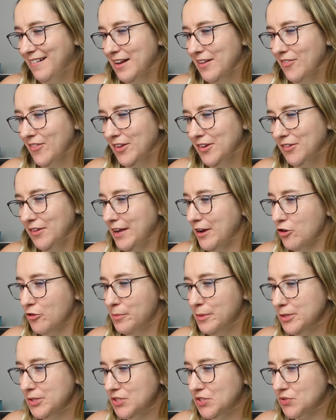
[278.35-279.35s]
and then like
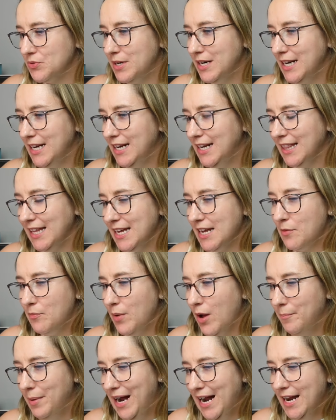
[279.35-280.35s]
almost 20, like
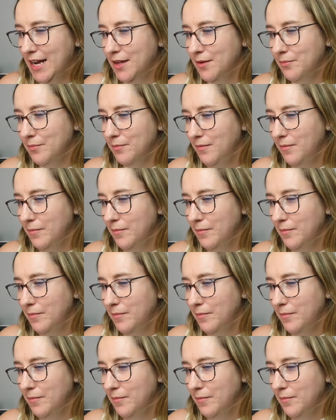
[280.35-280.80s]
by